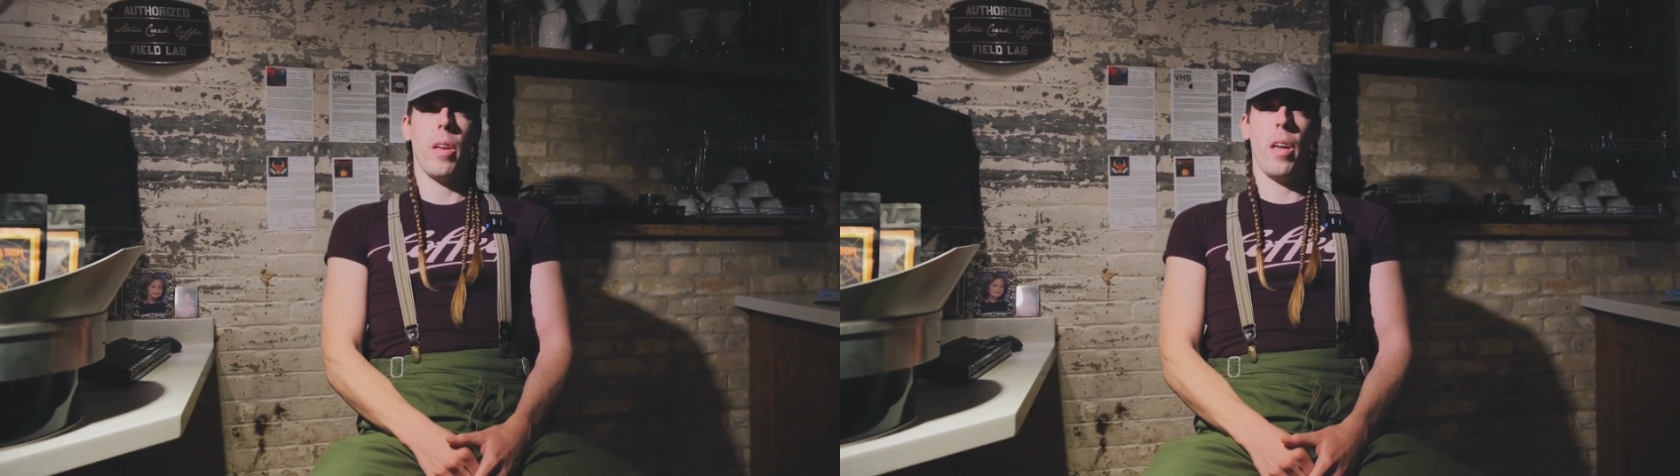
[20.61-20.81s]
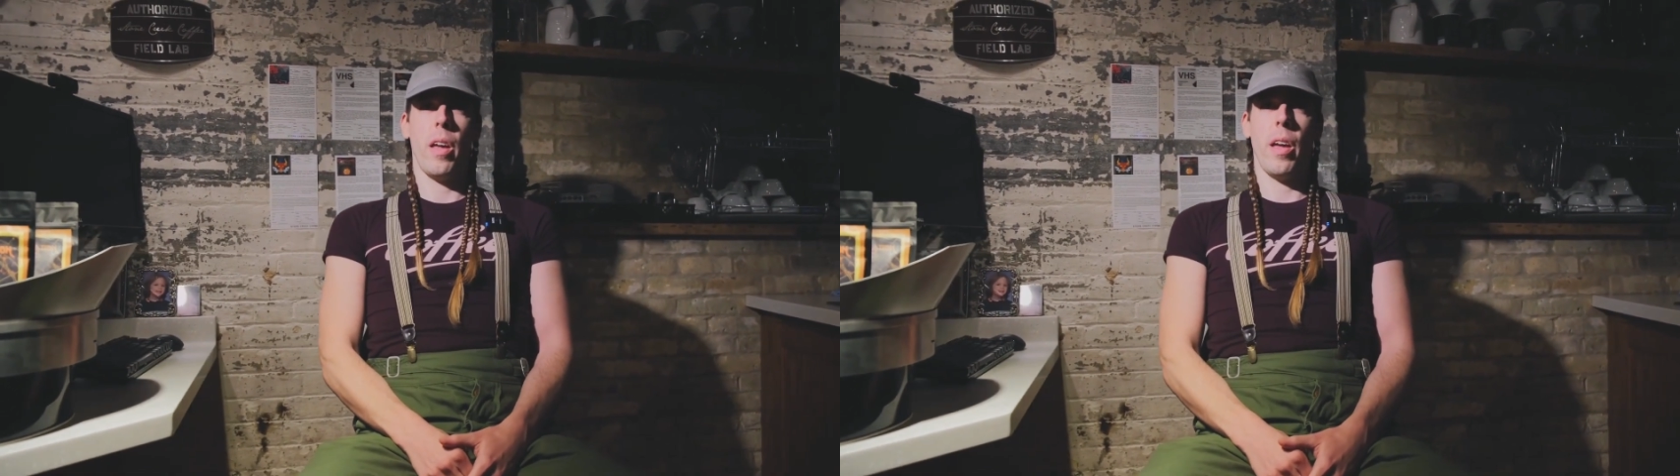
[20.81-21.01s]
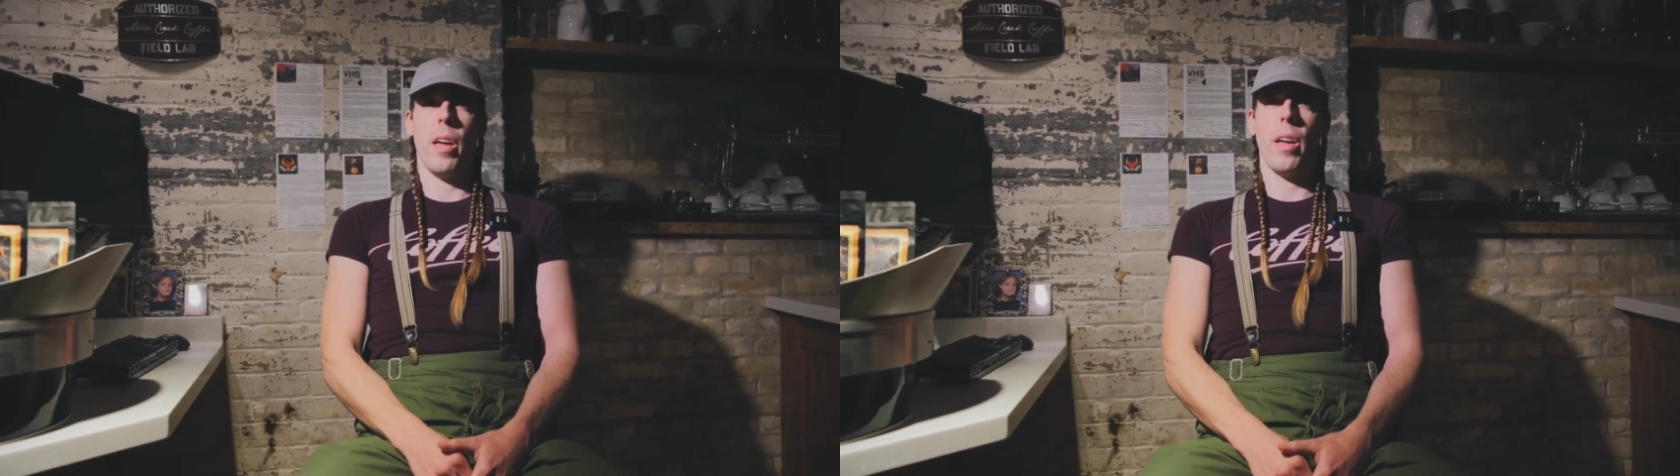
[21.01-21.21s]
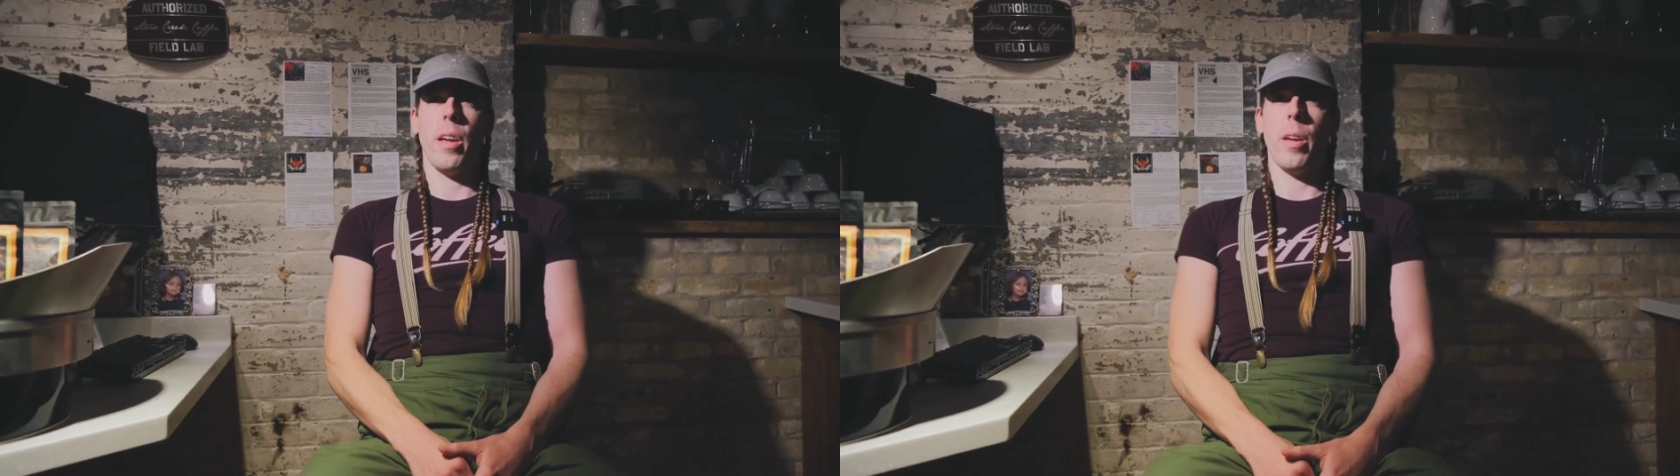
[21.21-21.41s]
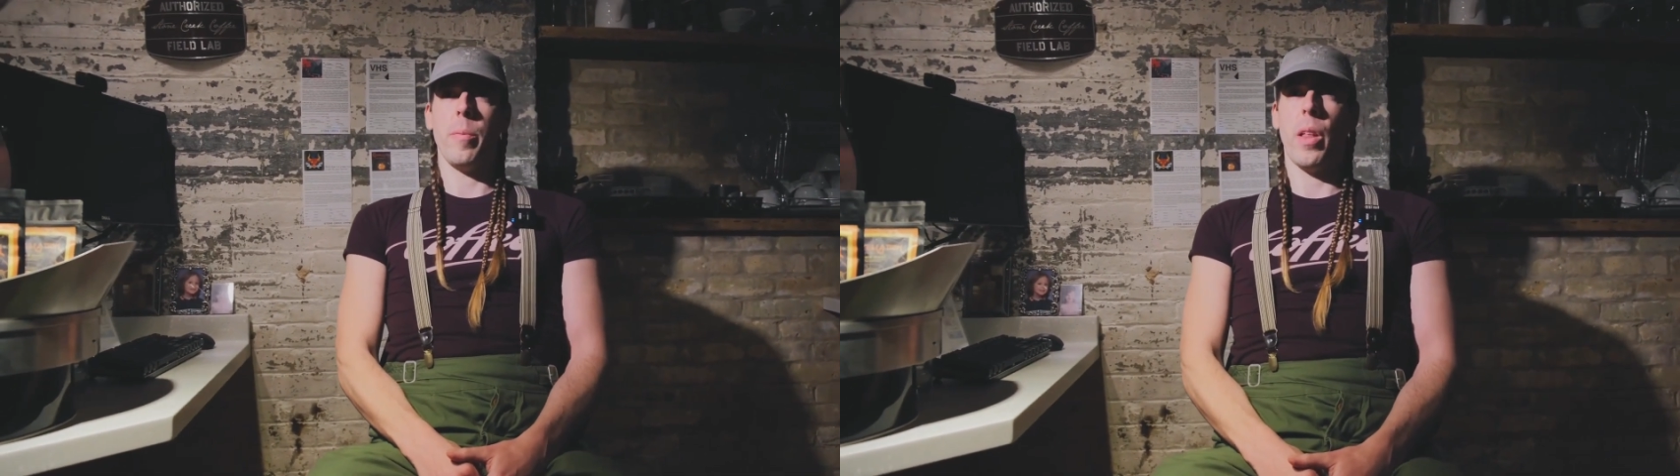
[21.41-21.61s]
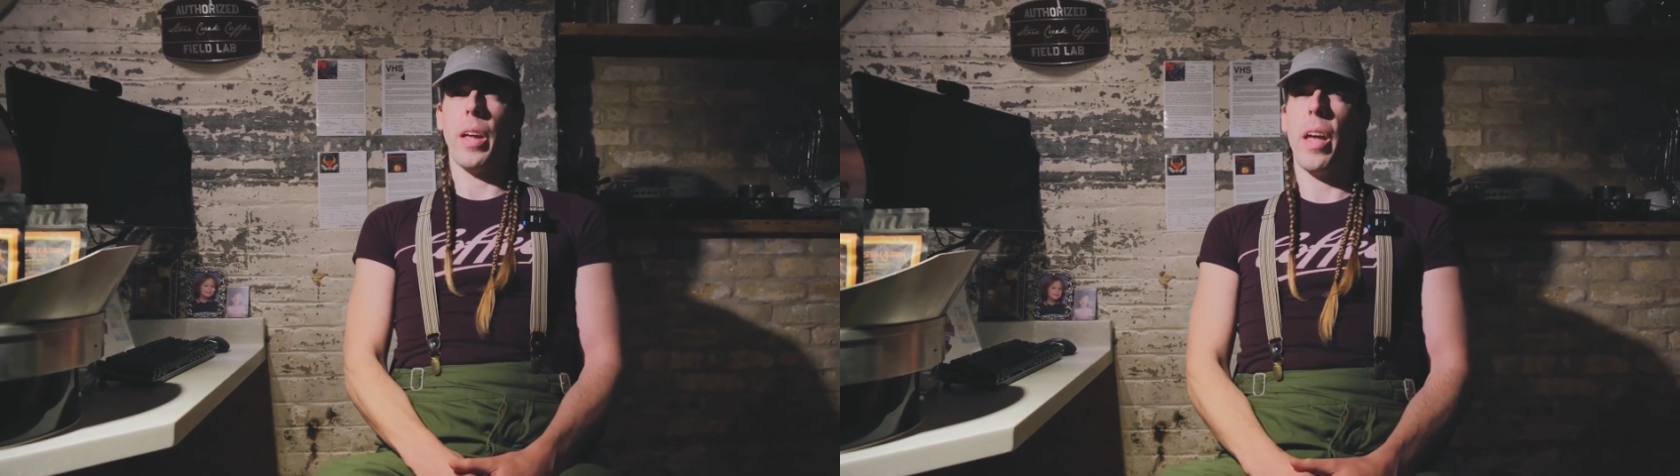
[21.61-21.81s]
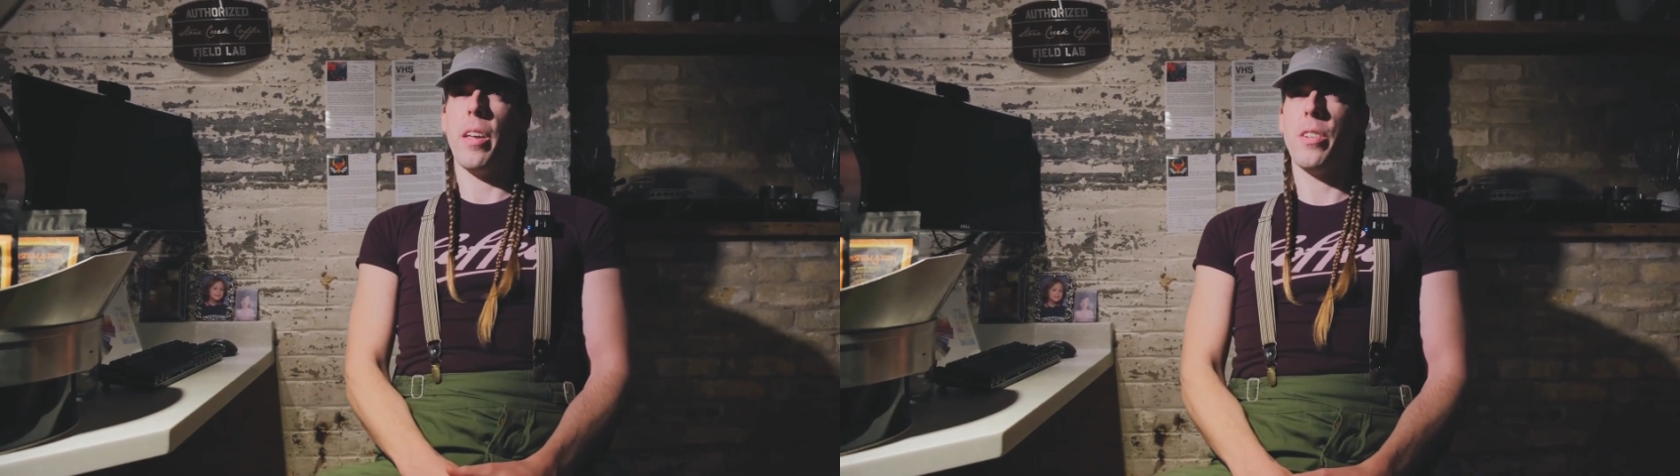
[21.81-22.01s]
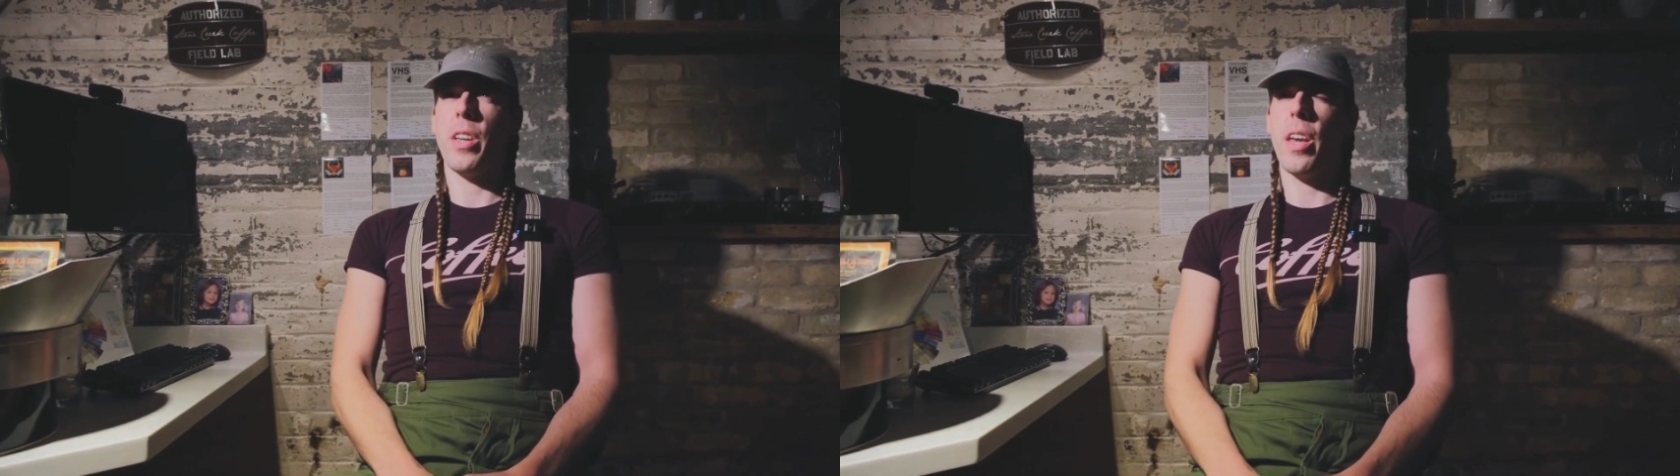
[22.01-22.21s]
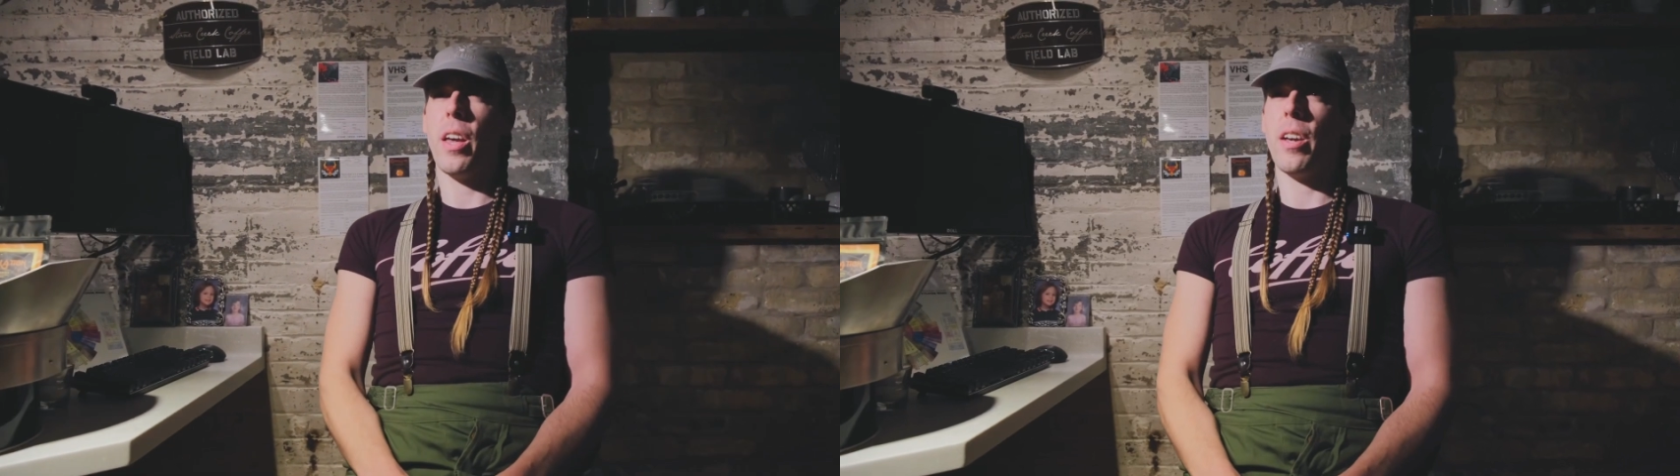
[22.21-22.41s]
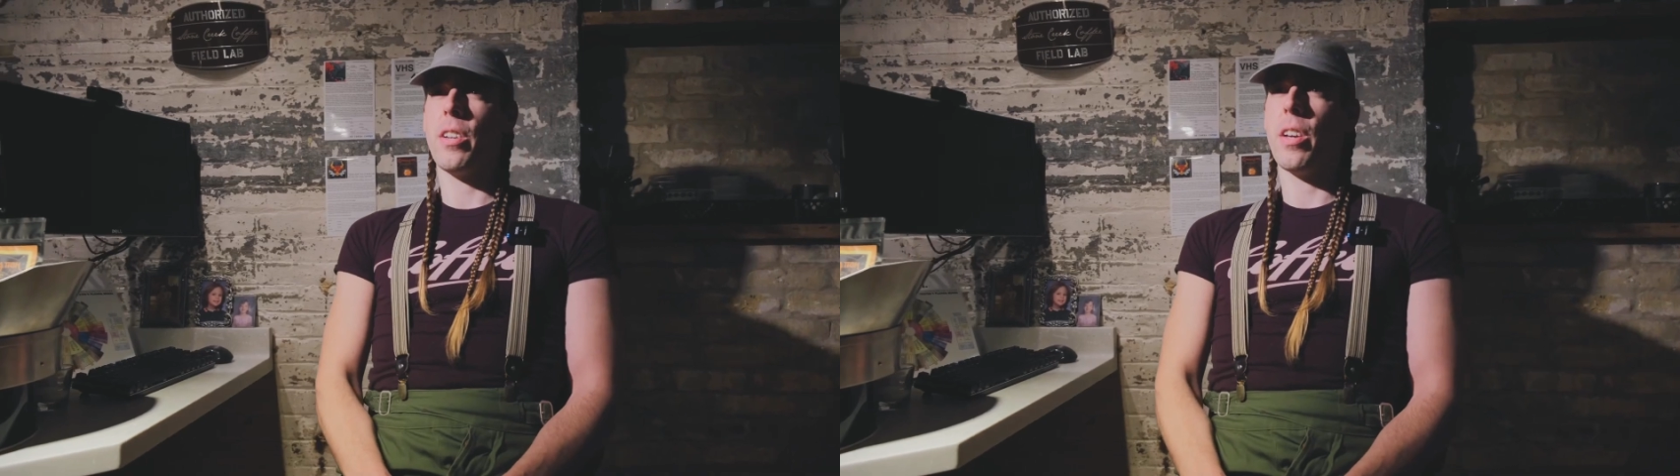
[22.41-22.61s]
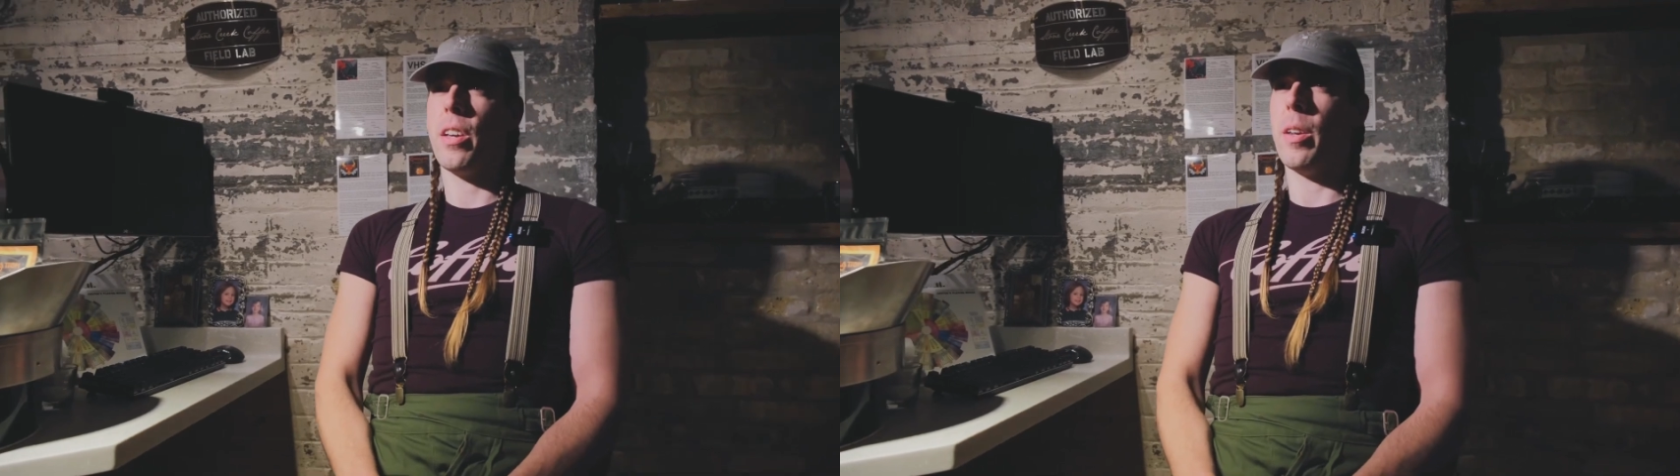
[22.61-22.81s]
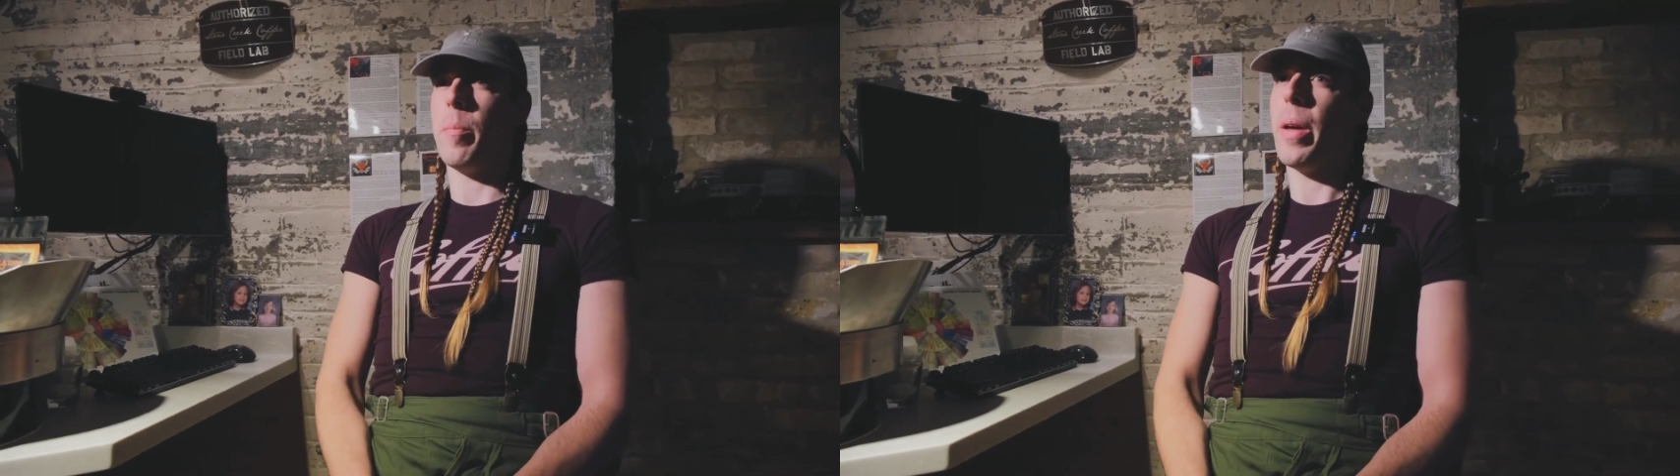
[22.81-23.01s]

a like education